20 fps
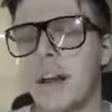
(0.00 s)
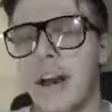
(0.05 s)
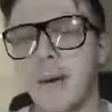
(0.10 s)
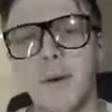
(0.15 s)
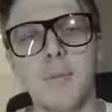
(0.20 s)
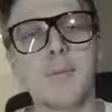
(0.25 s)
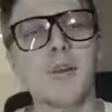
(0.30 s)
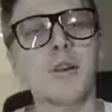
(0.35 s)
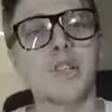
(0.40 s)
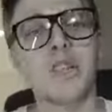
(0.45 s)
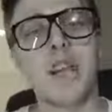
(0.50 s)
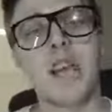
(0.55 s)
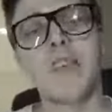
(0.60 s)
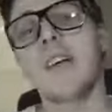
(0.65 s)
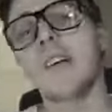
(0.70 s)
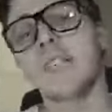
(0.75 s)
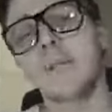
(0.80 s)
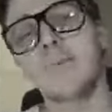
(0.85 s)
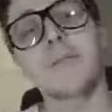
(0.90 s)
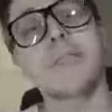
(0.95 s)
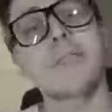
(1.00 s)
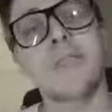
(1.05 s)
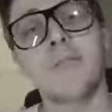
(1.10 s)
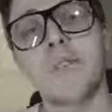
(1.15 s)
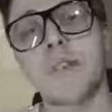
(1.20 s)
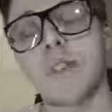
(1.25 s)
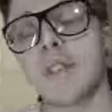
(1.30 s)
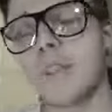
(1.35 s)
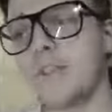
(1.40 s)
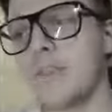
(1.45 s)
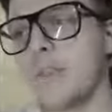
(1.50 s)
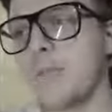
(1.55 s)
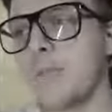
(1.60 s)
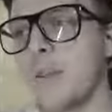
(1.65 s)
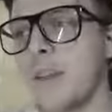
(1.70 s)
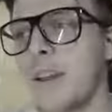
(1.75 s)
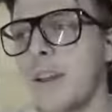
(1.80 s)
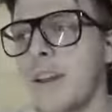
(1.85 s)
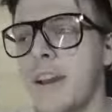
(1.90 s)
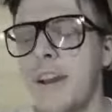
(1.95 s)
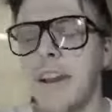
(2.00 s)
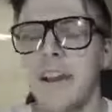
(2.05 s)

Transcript: I remember her saying that specifically to me.